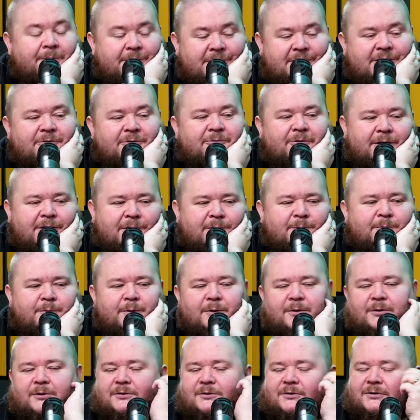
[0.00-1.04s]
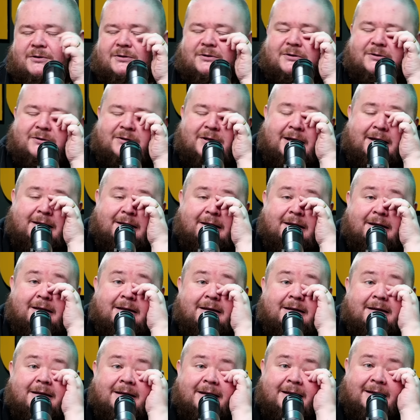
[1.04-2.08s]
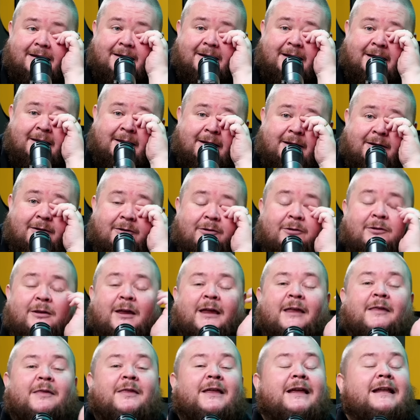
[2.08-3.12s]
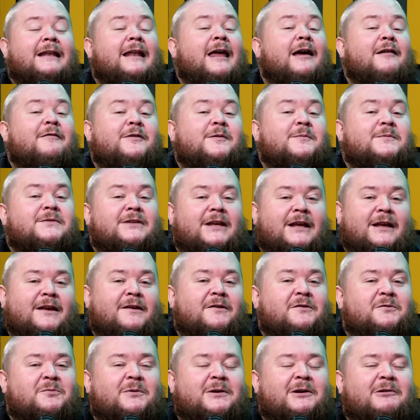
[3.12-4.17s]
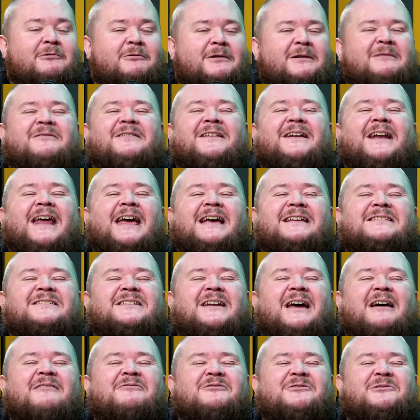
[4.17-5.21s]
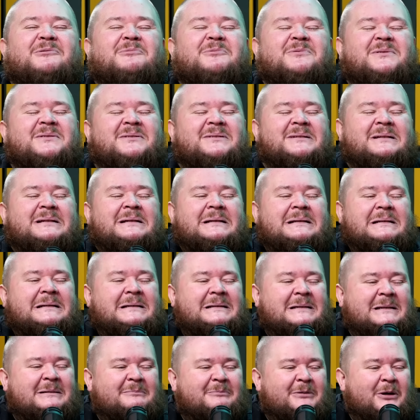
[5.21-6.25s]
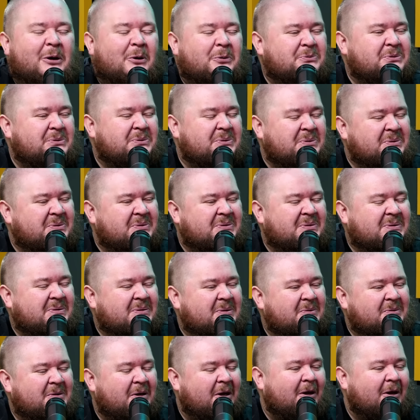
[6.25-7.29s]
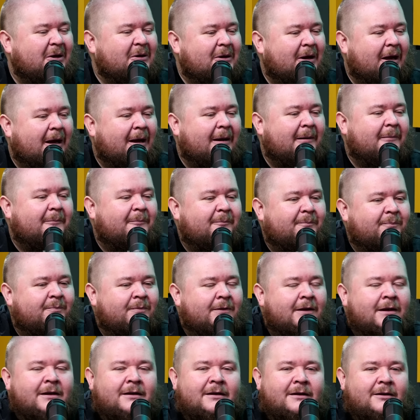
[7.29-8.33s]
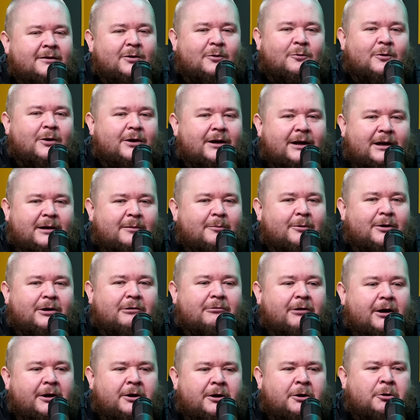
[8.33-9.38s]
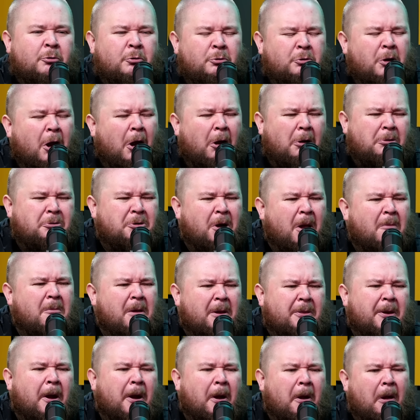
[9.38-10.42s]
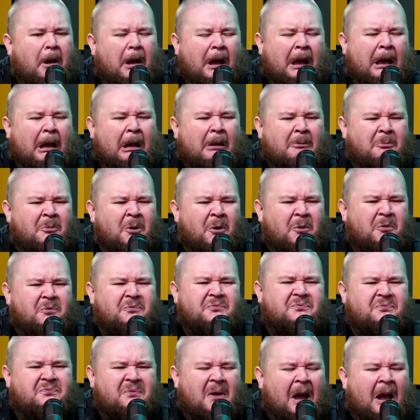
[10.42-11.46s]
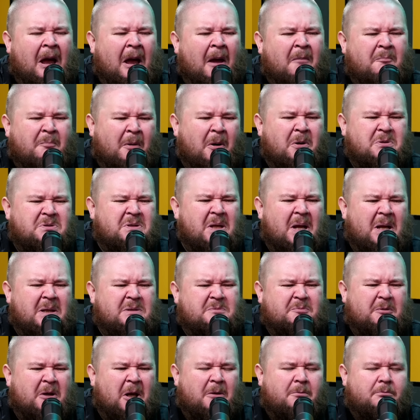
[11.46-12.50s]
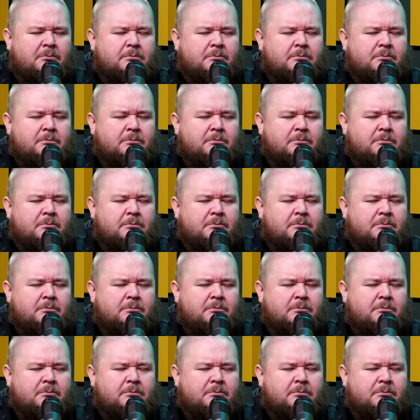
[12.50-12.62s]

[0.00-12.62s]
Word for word: us get rid of the birds and the and the, the they left themselves. We got rid of the nest after it was beyond use. Now, um, don't want anybody right now. Oh no, you're not meant to uh, move uh, birds nest because